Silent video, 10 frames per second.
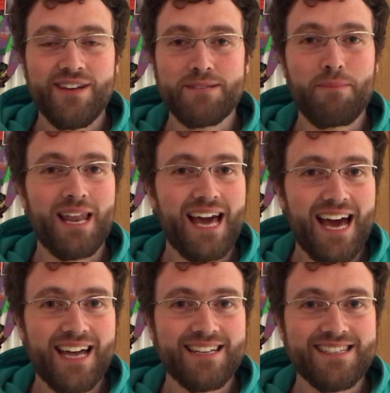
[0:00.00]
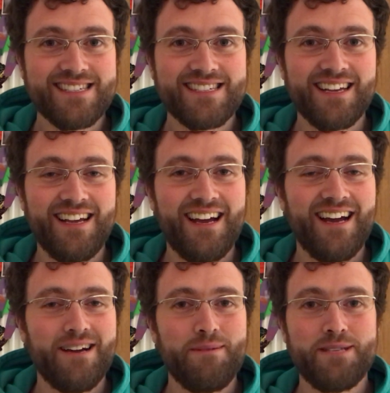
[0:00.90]
his plans,
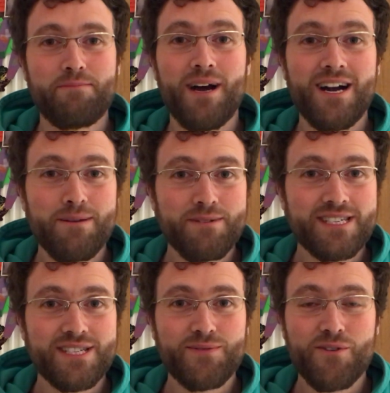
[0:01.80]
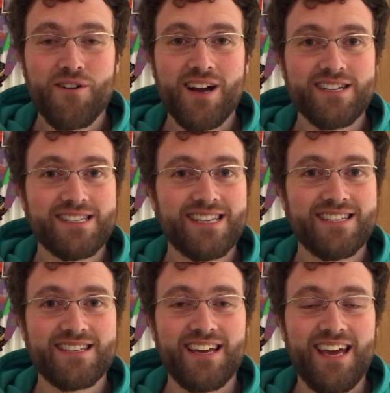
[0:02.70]
his purposes for us,
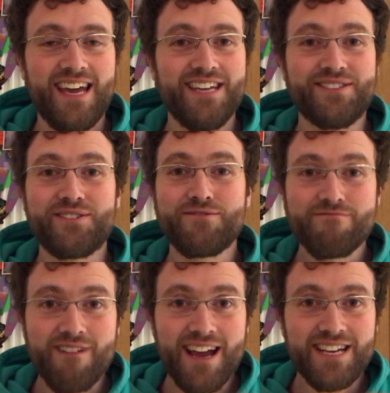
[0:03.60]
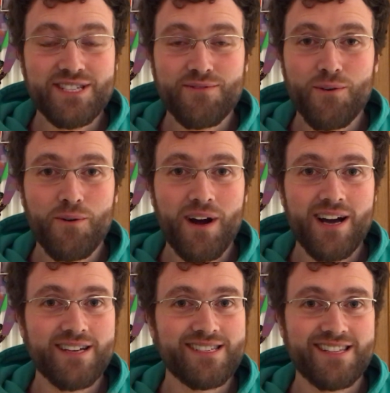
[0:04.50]
his grace for
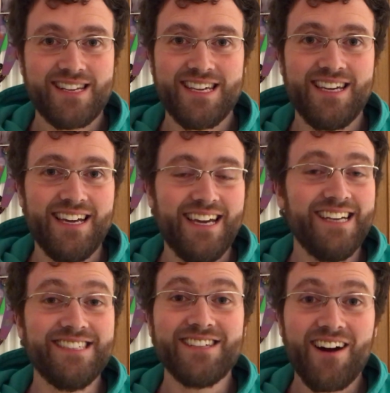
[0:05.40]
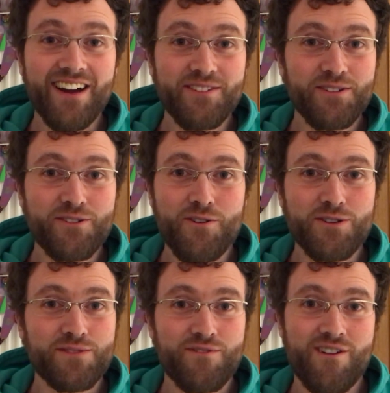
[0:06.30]
us, that he died on a
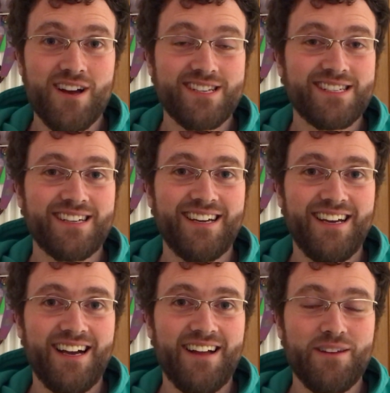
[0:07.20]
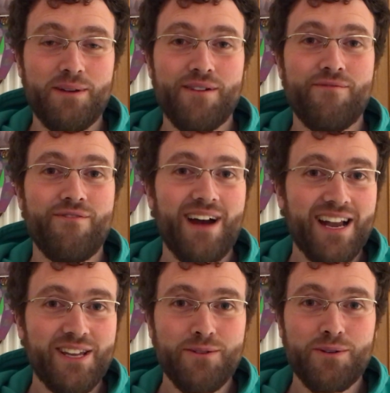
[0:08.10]
cross for us, and that we have
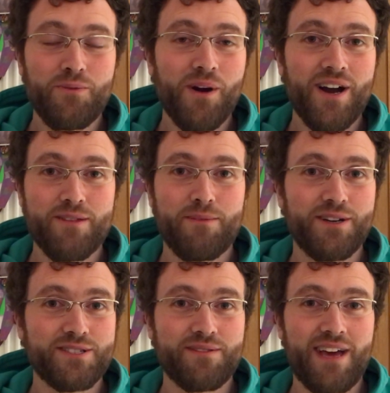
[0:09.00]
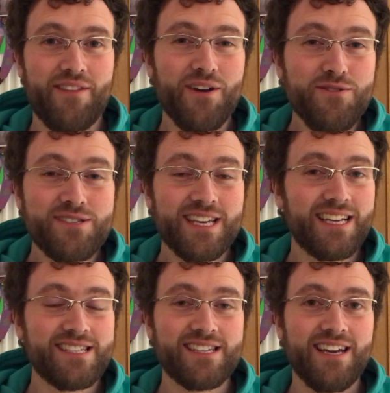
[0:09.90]
value and worth because of that. Those
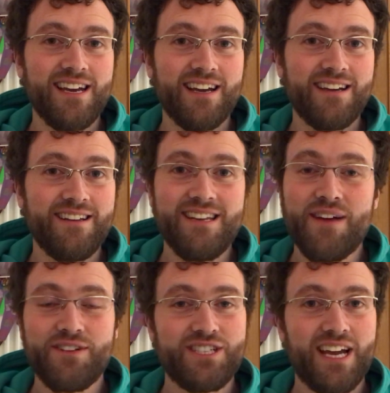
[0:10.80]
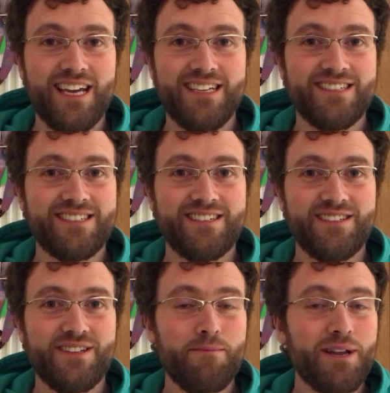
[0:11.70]
things never change.
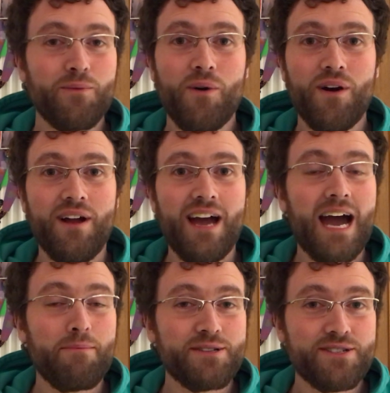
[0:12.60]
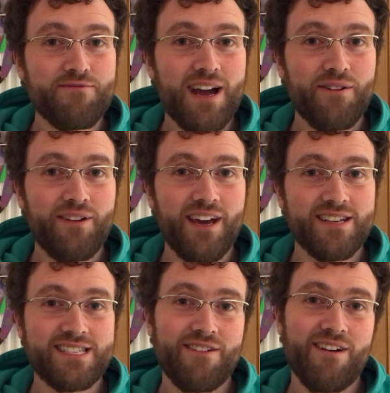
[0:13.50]
No matter what happens around
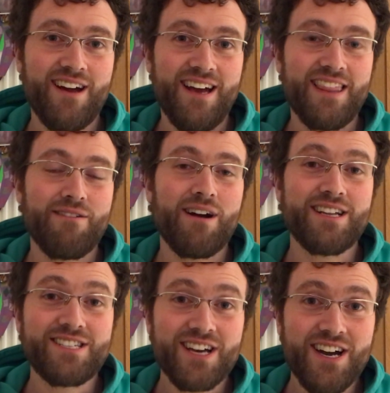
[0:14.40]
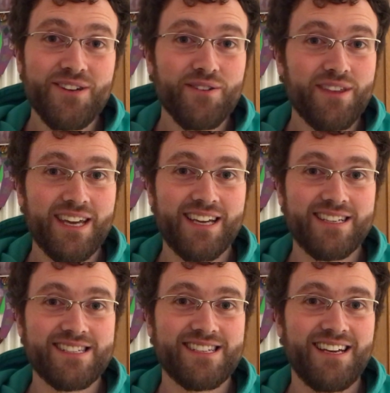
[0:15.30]
us, there are eternal
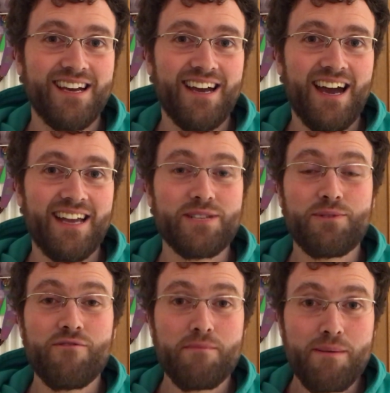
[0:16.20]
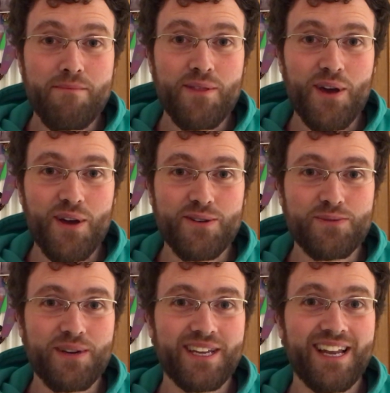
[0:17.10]
things. And as we remember
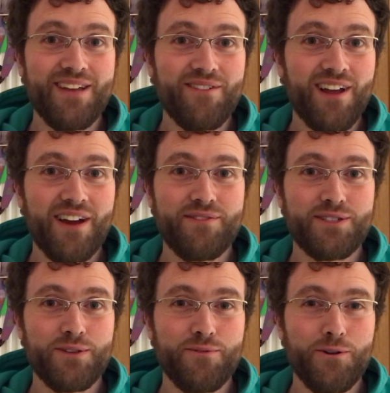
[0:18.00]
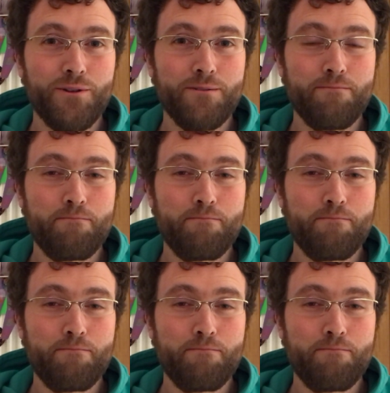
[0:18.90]
those, we can live life to the full.